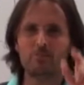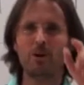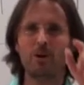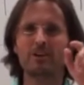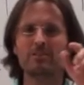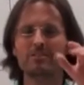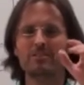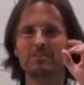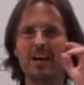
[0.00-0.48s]

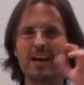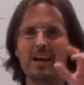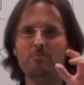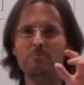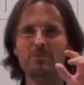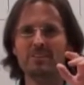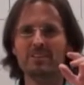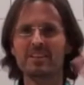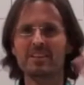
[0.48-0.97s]
what could
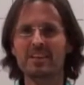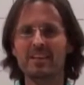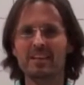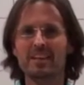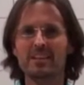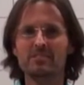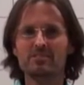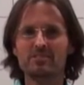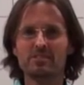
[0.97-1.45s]
happen
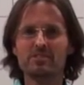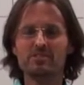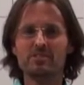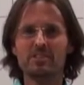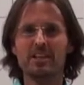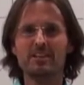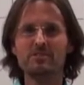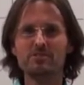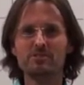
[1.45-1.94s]
is the
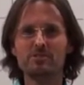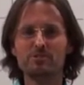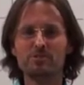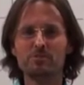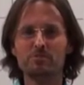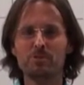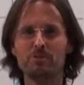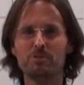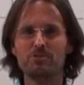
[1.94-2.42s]
celestial
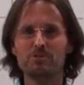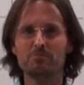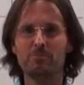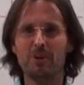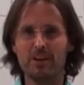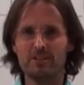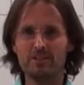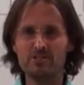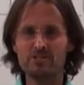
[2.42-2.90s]
spirits
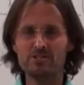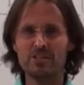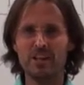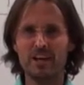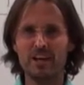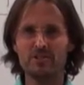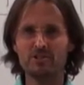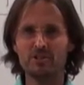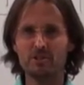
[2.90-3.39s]
by this
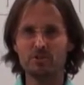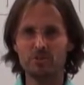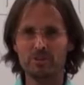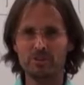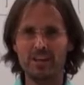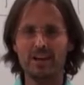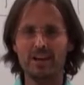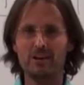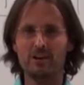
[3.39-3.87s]
stage, who were
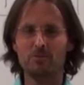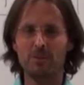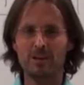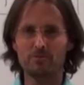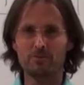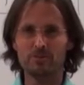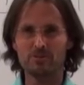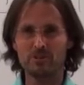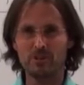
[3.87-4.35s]
now at
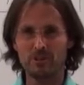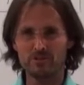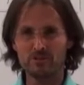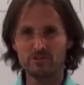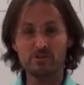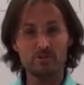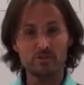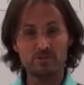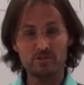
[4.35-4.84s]
one with God
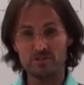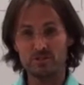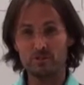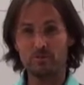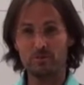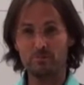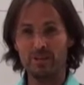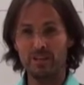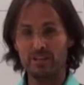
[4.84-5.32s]
too, because there
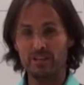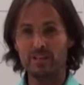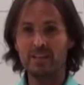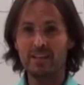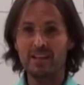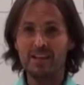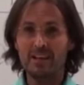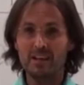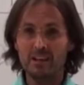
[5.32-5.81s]
were many,
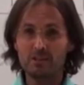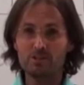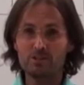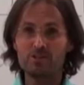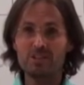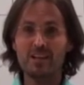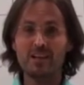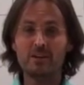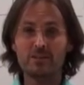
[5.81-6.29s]
could
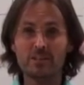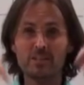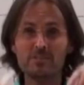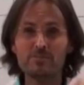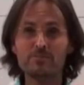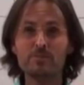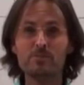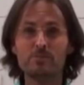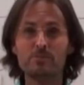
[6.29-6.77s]
now
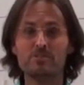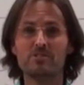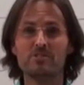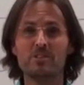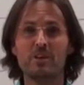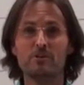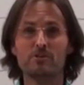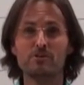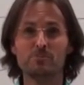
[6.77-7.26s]
influence
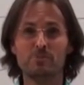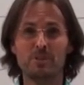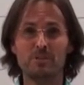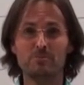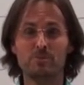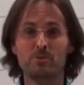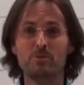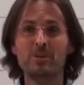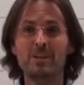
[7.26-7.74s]
those
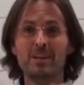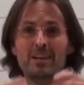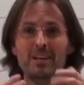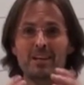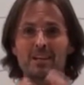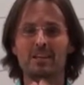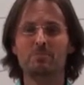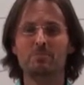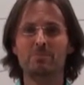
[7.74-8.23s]
people
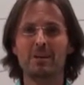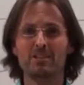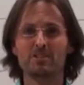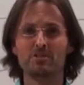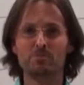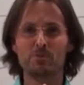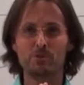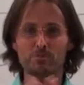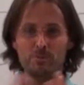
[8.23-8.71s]
in a much more